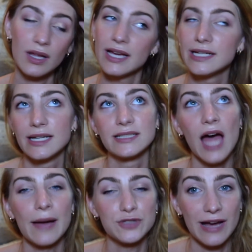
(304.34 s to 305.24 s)
like
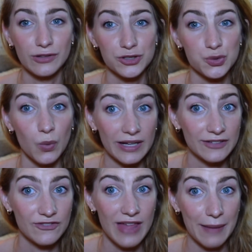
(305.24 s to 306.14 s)
Time Traveler's
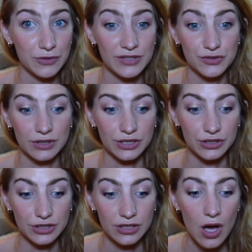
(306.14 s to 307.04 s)
Wife, that movie's really
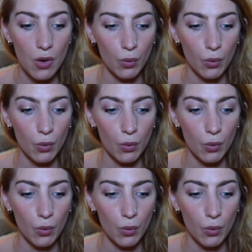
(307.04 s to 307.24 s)
good.